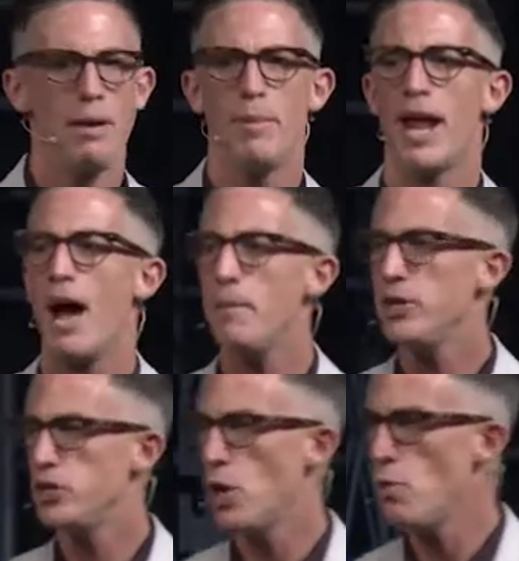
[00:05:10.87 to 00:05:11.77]
But how many
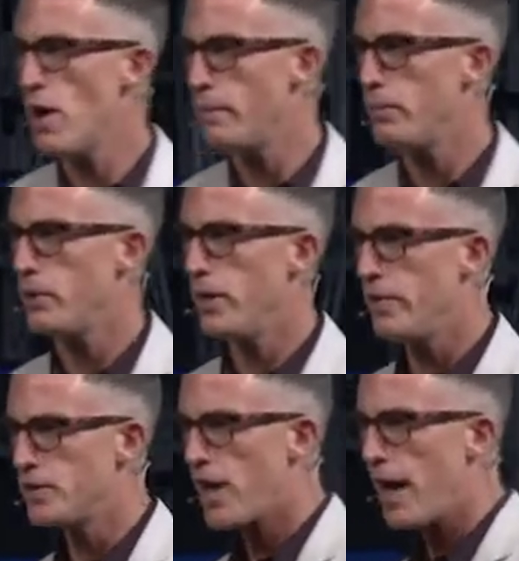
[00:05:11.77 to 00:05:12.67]
show up in
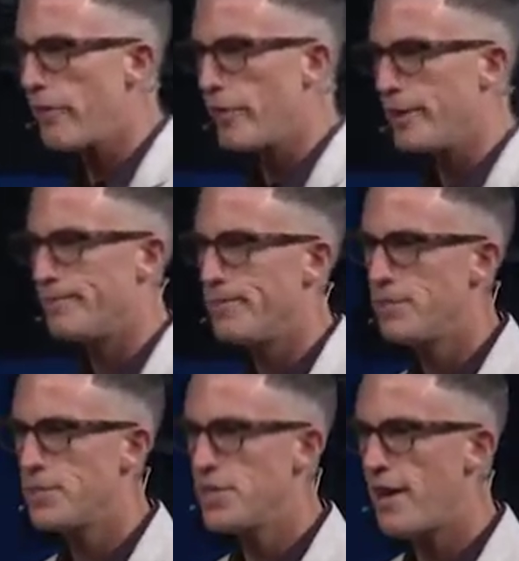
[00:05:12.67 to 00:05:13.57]
this gathering?
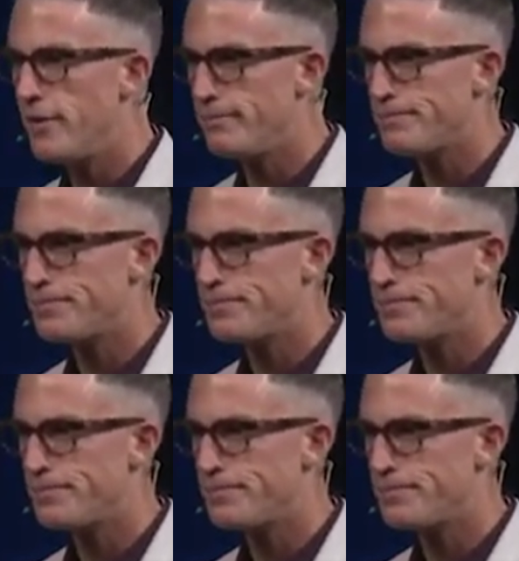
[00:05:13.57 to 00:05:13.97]
7.